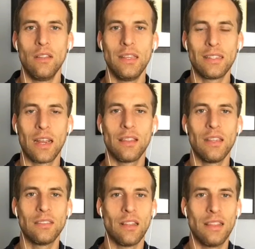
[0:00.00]
these kind of
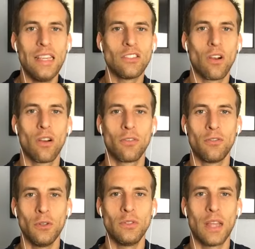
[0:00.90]
things, these are
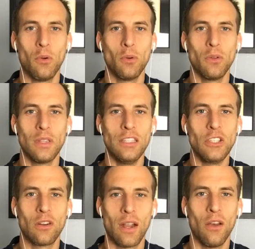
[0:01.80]
foods that will
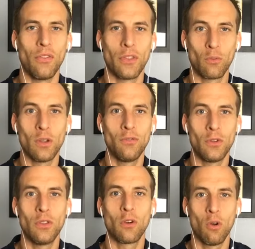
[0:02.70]
engender health. They're real
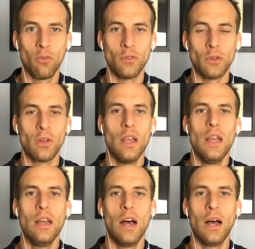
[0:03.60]
food, they're whole food,
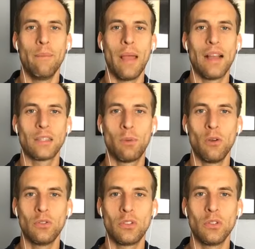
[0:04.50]
um, as
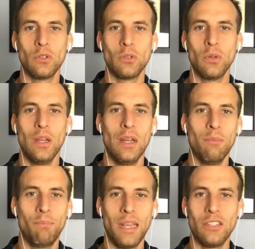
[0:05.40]
opposed to
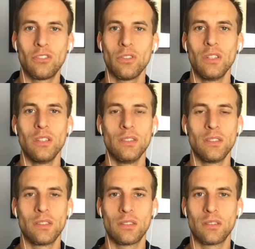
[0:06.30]

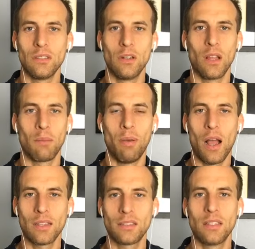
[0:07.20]
pastries, you know, a lot of
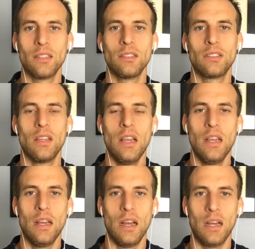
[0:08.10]
pastas,
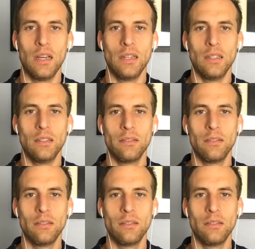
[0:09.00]
uh,